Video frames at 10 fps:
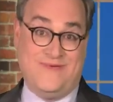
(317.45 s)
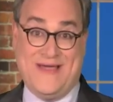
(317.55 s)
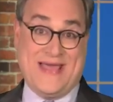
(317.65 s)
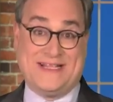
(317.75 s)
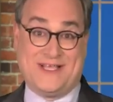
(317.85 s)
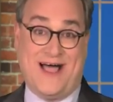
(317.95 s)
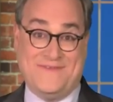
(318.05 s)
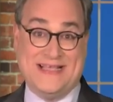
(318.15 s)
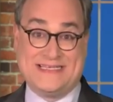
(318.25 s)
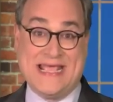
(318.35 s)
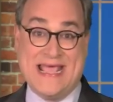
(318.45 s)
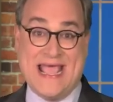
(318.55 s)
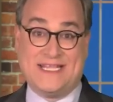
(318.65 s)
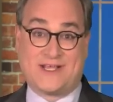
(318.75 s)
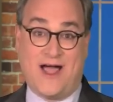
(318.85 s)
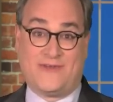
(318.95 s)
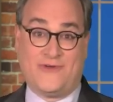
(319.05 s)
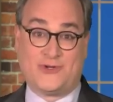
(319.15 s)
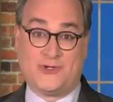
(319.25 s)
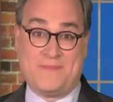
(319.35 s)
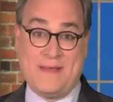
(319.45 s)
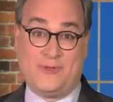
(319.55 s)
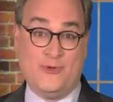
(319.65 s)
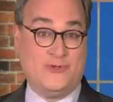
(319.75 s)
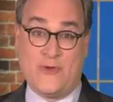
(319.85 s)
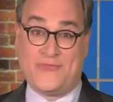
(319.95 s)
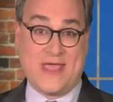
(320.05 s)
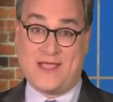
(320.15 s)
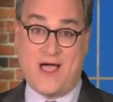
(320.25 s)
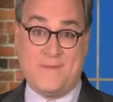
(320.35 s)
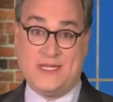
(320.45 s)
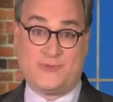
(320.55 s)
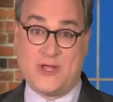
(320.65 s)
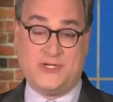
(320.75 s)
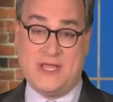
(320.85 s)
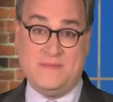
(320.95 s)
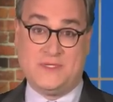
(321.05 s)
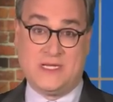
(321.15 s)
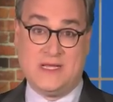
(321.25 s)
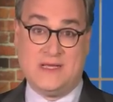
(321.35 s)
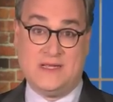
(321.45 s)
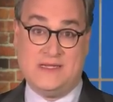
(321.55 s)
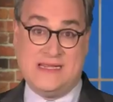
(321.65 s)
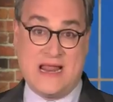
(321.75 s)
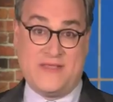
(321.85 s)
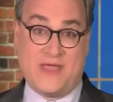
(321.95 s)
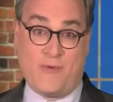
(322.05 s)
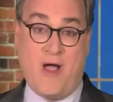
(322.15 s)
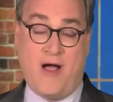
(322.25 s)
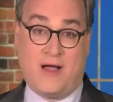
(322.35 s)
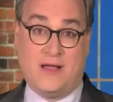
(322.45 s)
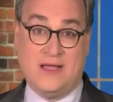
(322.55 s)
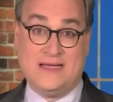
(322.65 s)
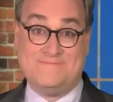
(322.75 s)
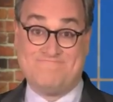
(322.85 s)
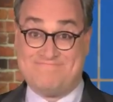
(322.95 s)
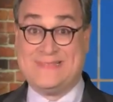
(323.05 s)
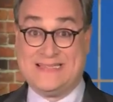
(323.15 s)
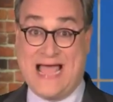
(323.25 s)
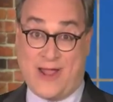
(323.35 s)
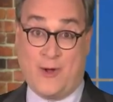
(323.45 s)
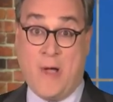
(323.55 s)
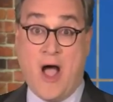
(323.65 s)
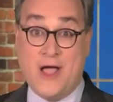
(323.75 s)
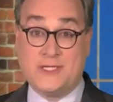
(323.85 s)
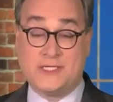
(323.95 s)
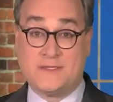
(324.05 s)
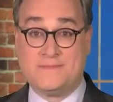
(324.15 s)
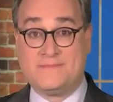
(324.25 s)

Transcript: Why, that's obvious. It's controversial to people who don't think communist regimes did anything wrong, like her boss.